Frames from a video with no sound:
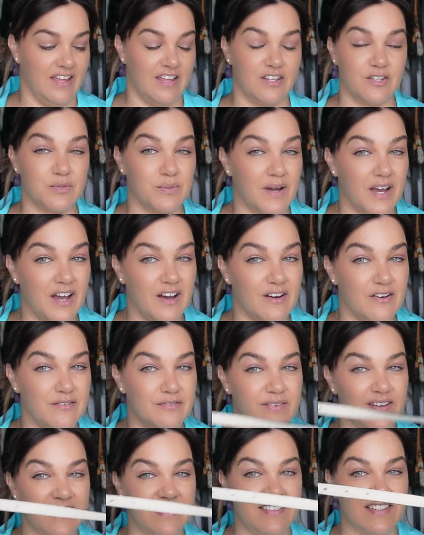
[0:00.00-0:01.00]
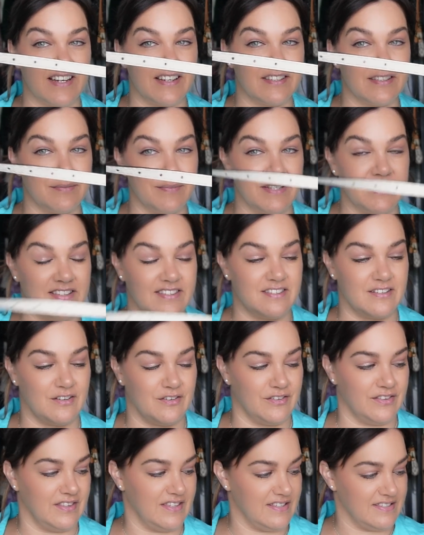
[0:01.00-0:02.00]
12 adjustments
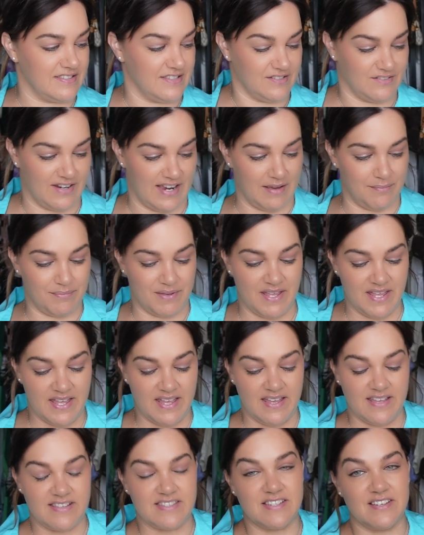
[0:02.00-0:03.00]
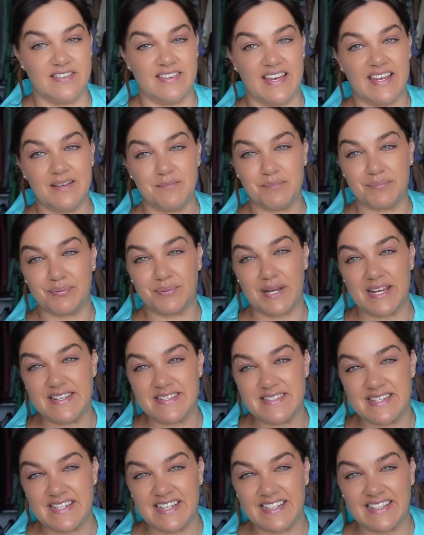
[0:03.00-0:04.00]
on this strap, so that
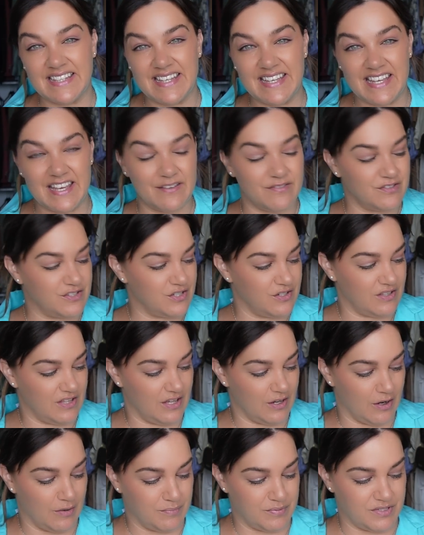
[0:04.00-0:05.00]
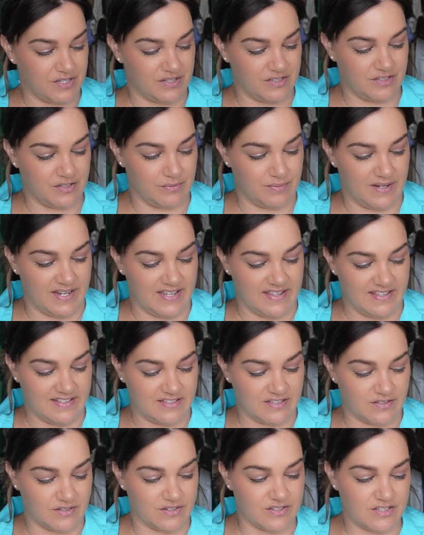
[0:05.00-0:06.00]
basically gives you the option to wear
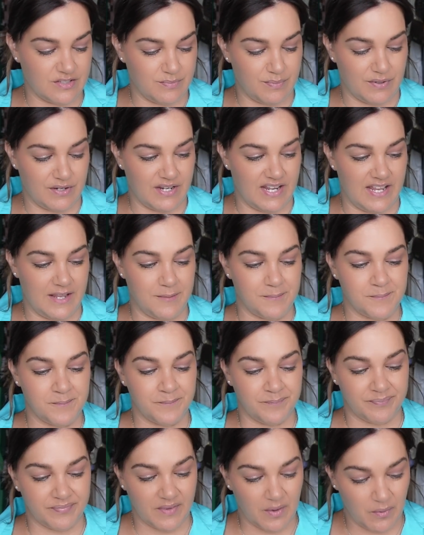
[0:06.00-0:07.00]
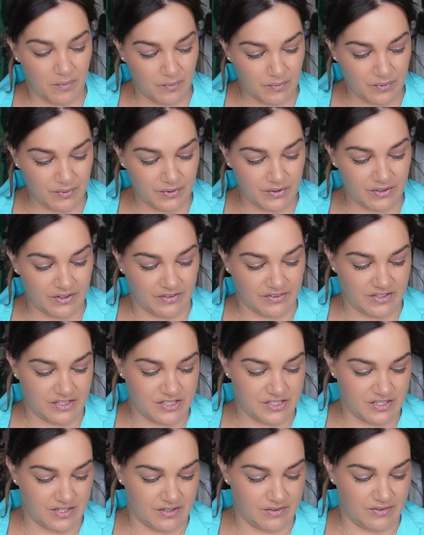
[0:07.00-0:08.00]
this crossbody or on the
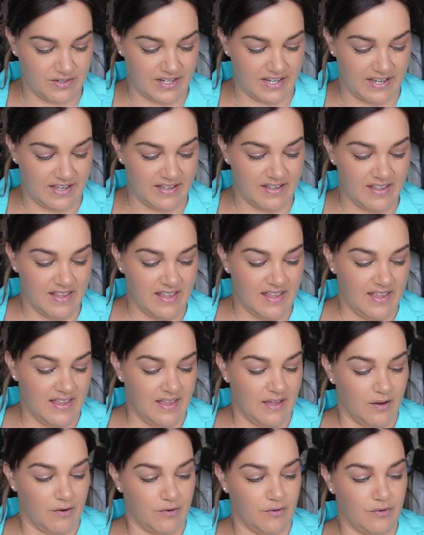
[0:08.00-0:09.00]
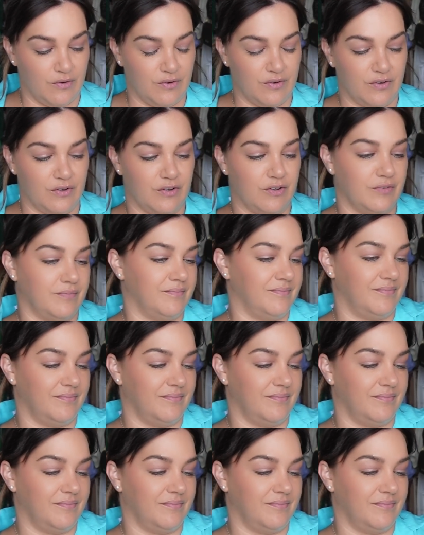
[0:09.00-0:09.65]
shoulder or